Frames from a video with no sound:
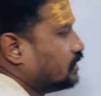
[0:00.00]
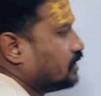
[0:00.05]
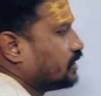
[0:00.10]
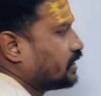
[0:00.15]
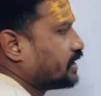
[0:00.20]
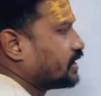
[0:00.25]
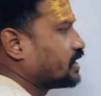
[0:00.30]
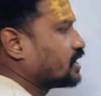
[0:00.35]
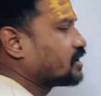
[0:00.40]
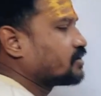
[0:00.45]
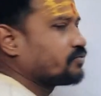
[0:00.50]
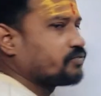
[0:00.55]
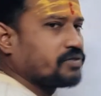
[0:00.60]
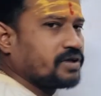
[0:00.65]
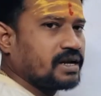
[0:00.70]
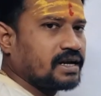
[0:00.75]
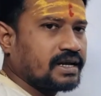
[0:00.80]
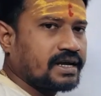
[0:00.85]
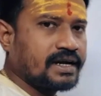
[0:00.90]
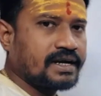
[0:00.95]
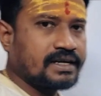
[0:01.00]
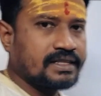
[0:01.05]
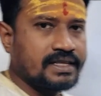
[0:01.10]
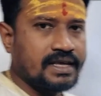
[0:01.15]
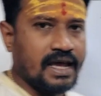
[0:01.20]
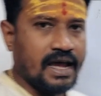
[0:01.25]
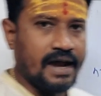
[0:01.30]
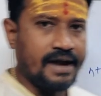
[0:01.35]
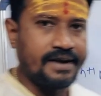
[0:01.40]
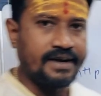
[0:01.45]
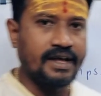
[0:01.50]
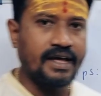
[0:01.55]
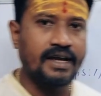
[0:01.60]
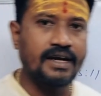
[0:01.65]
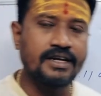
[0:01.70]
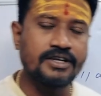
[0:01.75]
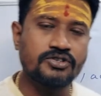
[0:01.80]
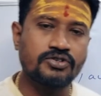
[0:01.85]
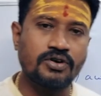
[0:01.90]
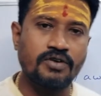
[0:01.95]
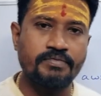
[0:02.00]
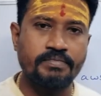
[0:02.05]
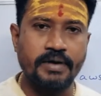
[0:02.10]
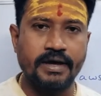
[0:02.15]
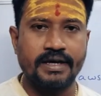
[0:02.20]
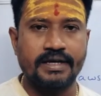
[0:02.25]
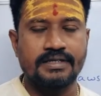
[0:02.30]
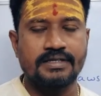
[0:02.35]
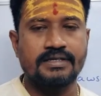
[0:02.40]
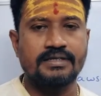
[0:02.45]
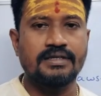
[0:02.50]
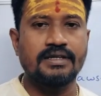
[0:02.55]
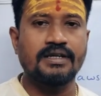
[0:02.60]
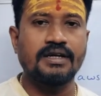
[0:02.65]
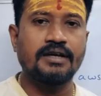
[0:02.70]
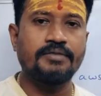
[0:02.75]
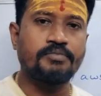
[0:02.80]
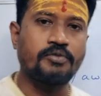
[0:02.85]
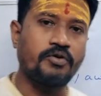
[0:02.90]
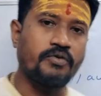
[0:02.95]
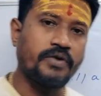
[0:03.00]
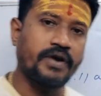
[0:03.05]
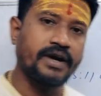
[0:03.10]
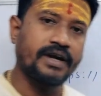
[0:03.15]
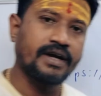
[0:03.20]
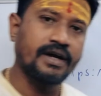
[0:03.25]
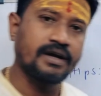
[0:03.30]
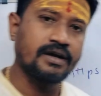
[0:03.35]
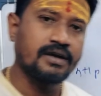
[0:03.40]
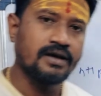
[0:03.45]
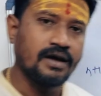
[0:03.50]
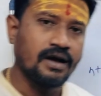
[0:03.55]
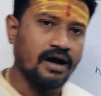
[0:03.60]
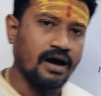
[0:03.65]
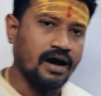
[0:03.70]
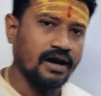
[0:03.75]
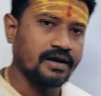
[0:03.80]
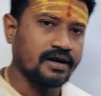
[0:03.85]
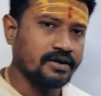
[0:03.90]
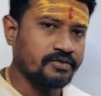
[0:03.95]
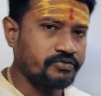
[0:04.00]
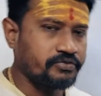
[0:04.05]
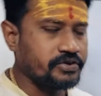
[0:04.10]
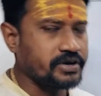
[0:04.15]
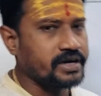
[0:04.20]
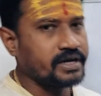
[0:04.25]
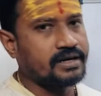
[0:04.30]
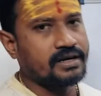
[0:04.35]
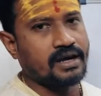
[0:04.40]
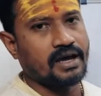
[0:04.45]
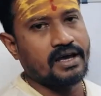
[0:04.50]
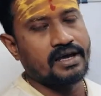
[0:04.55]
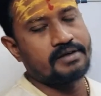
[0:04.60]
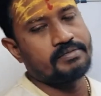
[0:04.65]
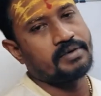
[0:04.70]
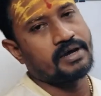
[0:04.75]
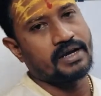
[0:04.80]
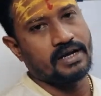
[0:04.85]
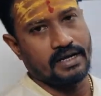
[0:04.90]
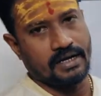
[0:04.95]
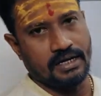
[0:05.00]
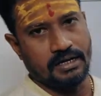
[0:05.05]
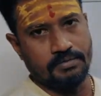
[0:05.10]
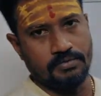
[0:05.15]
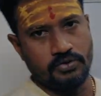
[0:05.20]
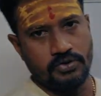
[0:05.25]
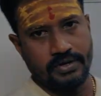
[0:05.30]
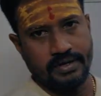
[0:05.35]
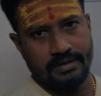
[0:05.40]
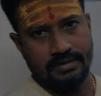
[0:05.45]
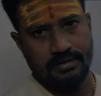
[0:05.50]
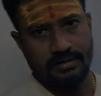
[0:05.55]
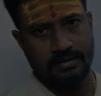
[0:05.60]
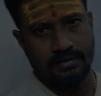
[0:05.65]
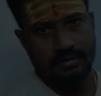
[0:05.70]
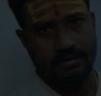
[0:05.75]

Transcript: Here we'll get the entire list of packages that are provided under Free Tier by AWS.